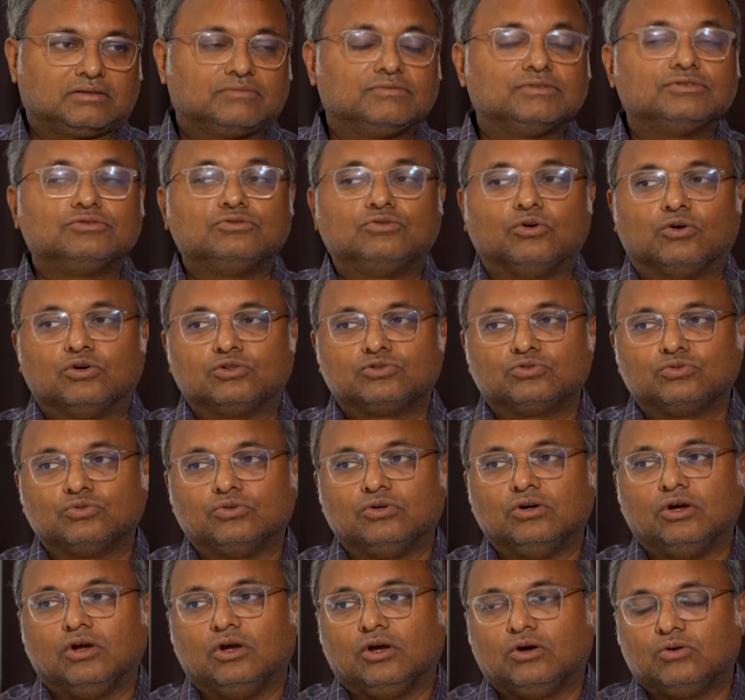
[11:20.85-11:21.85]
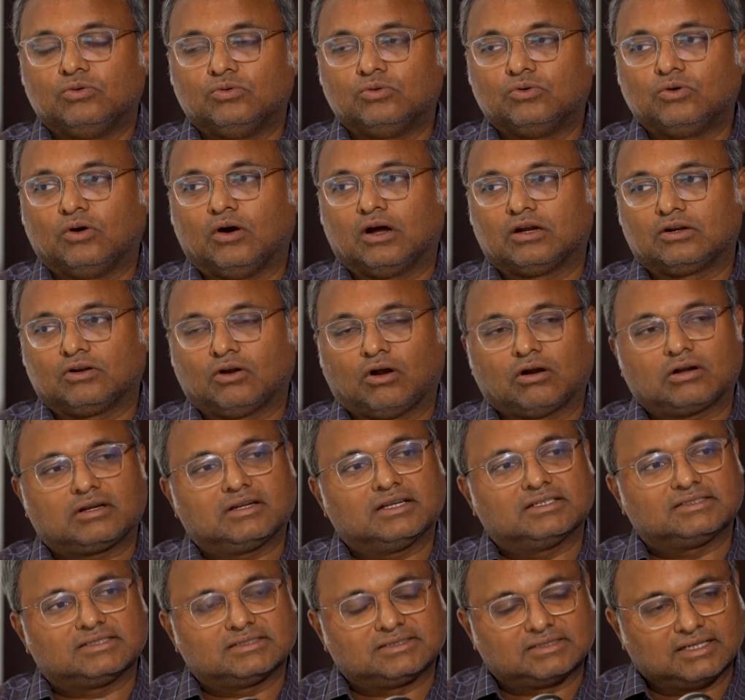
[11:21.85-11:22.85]
I mean, those who are not
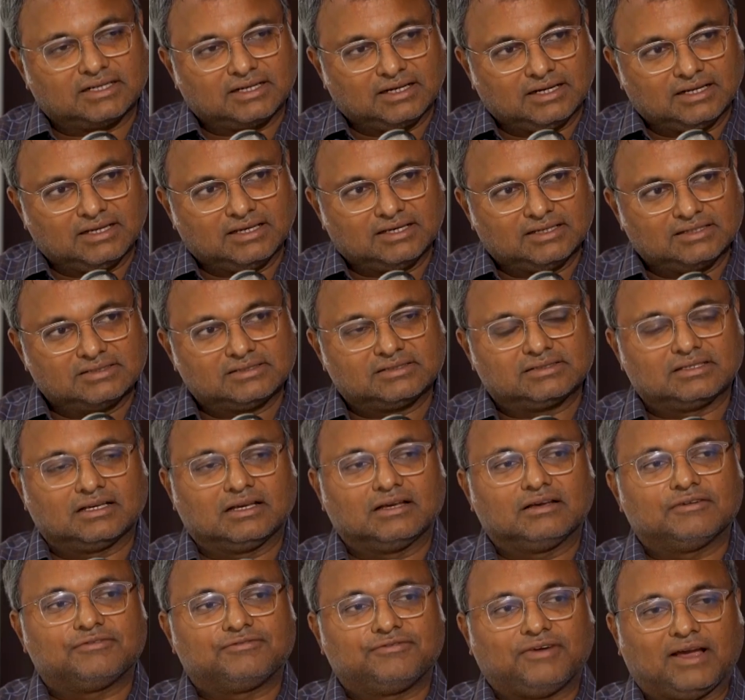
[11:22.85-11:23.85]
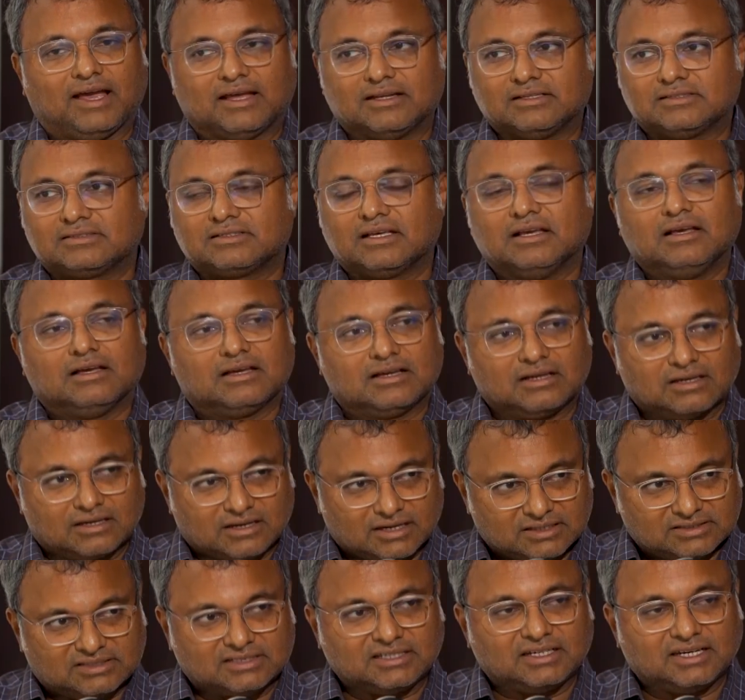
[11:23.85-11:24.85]
necessarily his fans
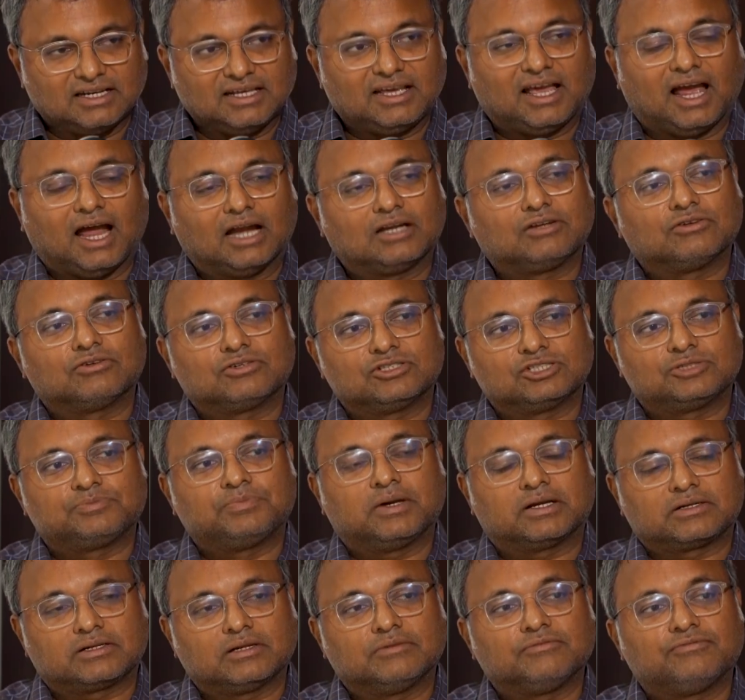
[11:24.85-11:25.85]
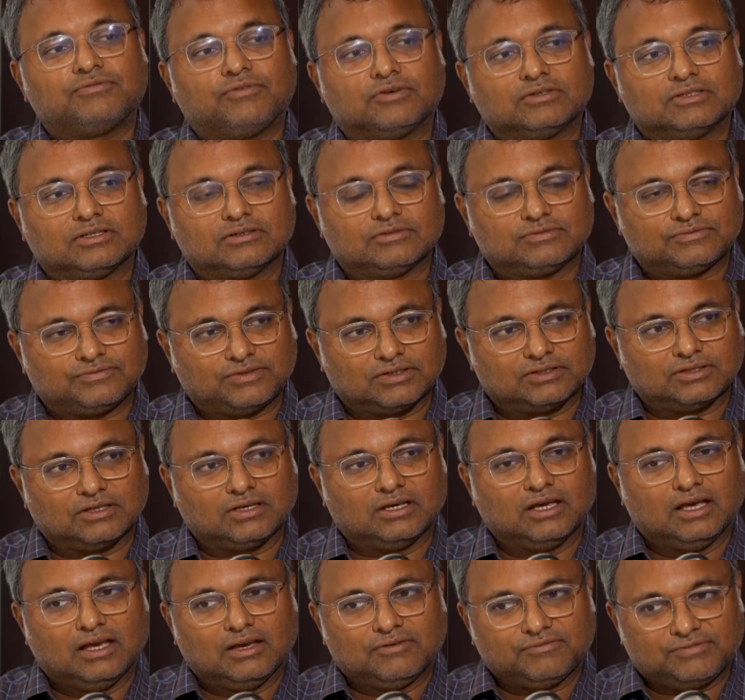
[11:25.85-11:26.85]
grudgingly had to respect him for
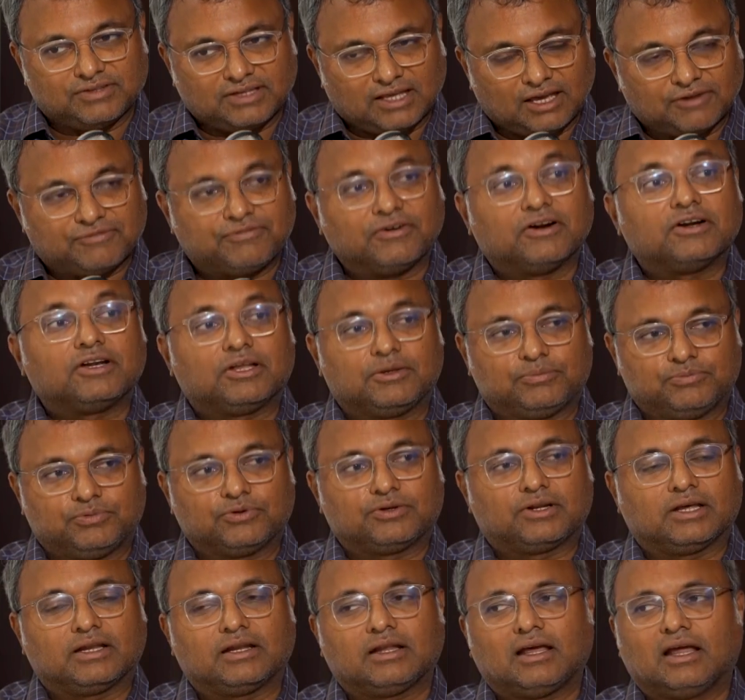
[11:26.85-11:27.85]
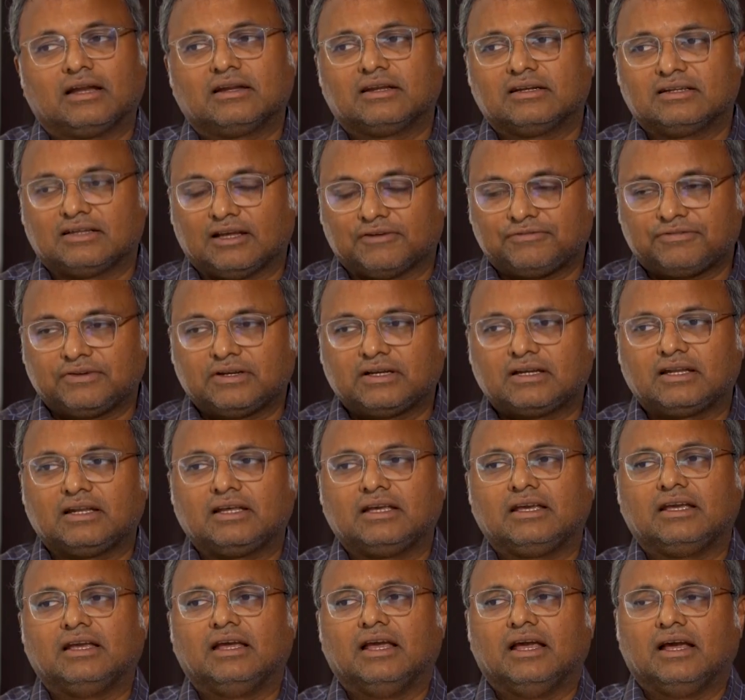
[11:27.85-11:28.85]
the effort he put in, and it
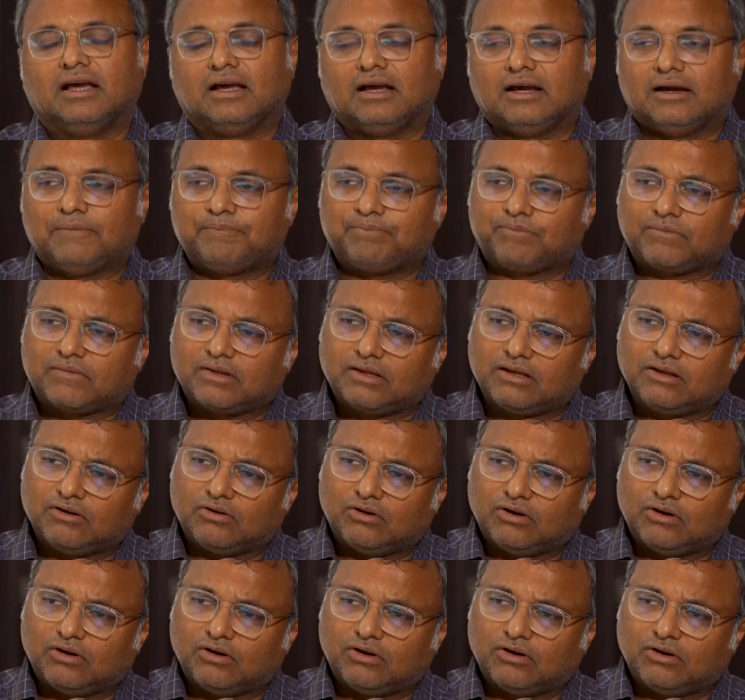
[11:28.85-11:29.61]
definitely and